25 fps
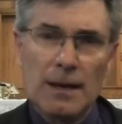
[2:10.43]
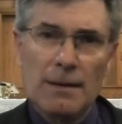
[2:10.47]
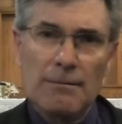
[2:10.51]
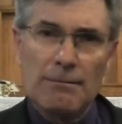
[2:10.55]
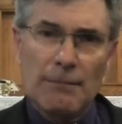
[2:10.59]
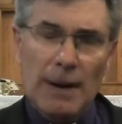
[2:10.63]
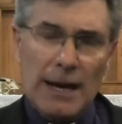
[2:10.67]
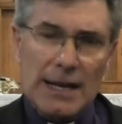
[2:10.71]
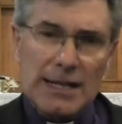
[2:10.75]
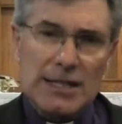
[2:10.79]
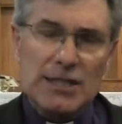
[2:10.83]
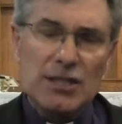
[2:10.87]

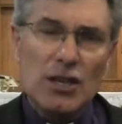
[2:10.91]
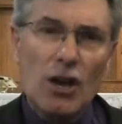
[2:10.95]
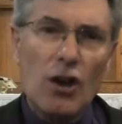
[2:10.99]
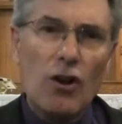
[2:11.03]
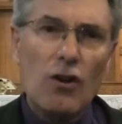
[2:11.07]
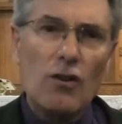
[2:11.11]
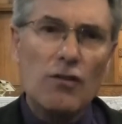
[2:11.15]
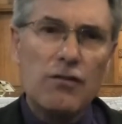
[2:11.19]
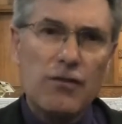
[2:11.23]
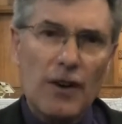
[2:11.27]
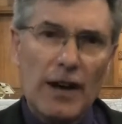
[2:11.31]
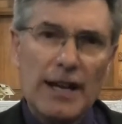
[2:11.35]
My
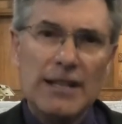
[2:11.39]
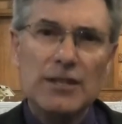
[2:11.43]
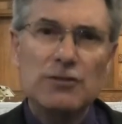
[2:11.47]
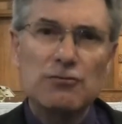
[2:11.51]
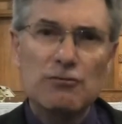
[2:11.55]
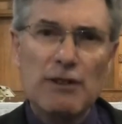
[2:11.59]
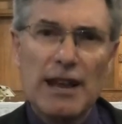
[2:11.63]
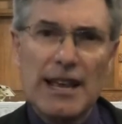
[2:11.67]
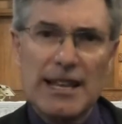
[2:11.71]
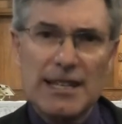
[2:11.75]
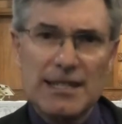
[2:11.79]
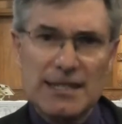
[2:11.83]
soul finds
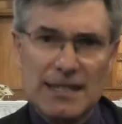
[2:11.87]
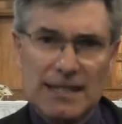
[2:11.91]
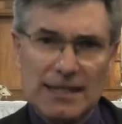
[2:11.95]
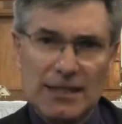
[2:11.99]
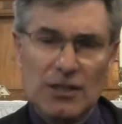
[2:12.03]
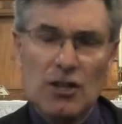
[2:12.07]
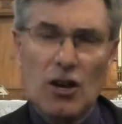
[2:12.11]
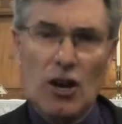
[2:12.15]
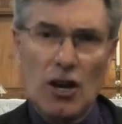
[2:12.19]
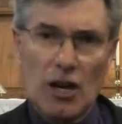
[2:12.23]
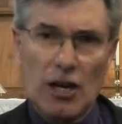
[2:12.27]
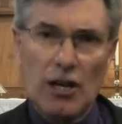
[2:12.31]
rest in
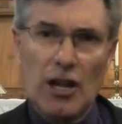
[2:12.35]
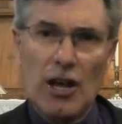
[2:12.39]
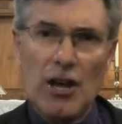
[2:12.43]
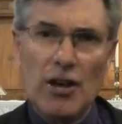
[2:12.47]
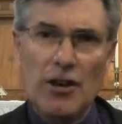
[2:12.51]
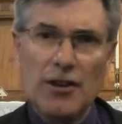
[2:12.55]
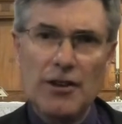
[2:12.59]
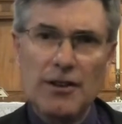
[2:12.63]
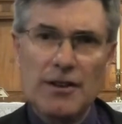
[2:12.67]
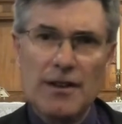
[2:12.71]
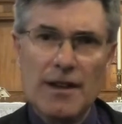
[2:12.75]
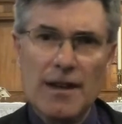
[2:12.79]
God
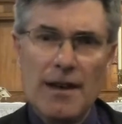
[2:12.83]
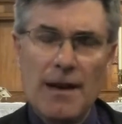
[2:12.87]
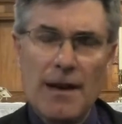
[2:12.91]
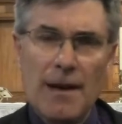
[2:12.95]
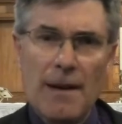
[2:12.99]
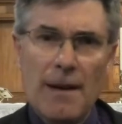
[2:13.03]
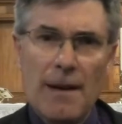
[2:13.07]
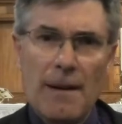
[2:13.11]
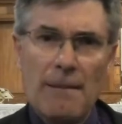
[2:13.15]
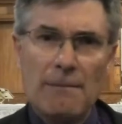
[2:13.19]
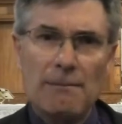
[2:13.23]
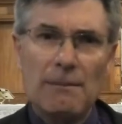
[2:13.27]
alone.
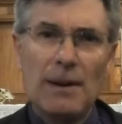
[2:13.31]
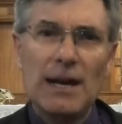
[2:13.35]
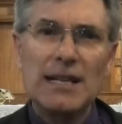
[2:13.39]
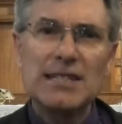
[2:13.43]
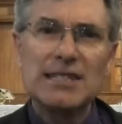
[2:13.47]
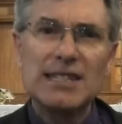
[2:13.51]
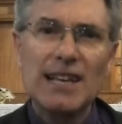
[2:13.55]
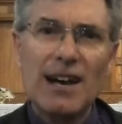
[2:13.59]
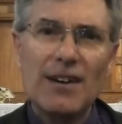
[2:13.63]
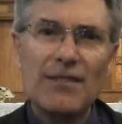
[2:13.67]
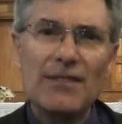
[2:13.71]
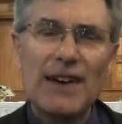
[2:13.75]
My
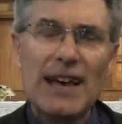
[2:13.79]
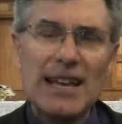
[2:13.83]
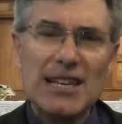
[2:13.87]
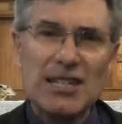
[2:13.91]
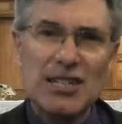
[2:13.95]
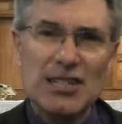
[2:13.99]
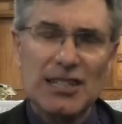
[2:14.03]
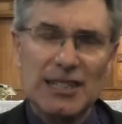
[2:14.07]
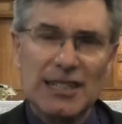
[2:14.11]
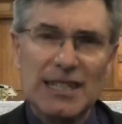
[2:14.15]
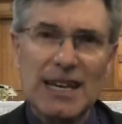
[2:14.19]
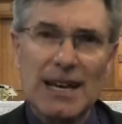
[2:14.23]

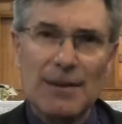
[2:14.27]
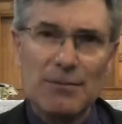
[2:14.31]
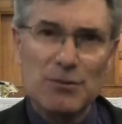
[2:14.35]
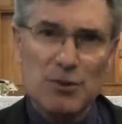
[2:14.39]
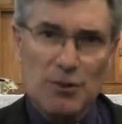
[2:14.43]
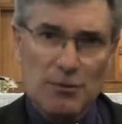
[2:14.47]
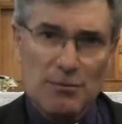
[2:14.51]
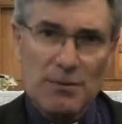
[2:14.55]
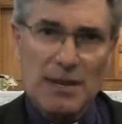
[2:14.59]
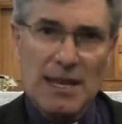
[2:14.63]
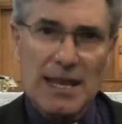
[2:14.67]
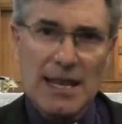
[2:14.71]
salvation comes
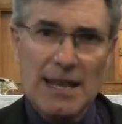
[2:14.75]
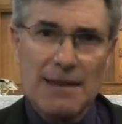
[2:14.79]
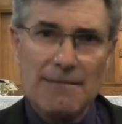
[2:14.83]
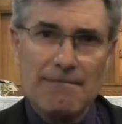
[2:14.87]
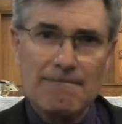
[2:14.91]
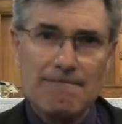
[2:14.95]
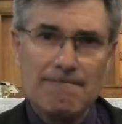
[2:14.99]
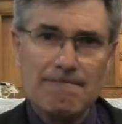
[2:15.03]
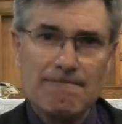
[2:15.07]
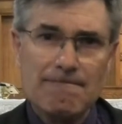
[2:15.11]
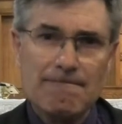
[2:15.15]
from Him.